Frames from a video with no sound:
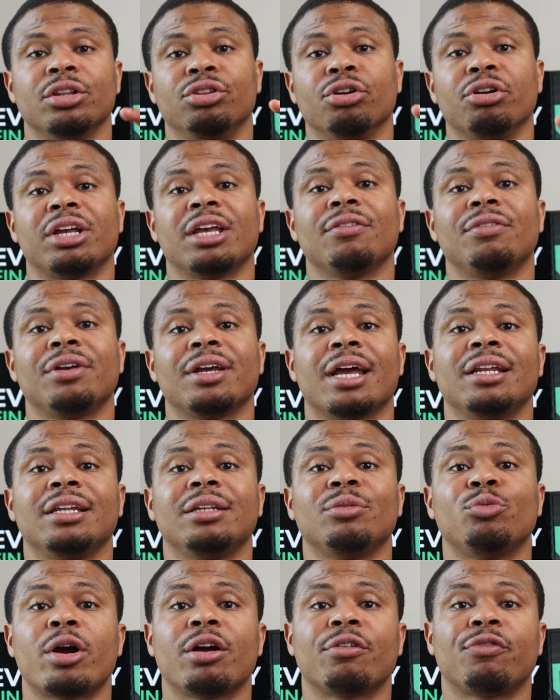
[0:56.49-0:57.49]
they're giving
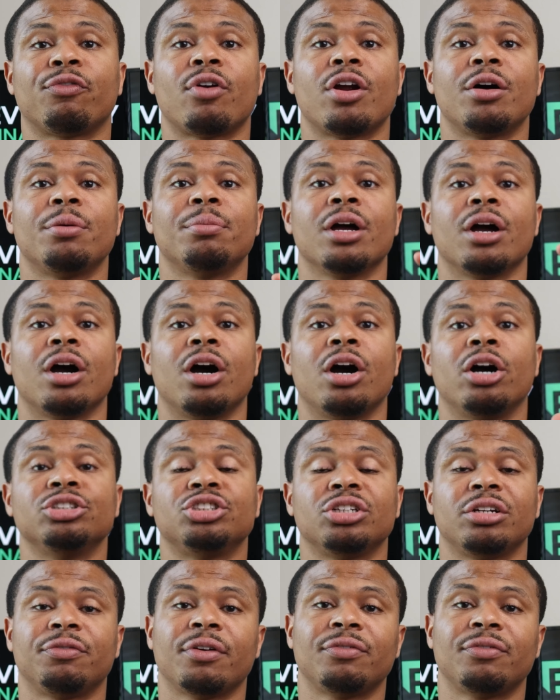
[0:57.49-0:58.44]
anywhere from one hundred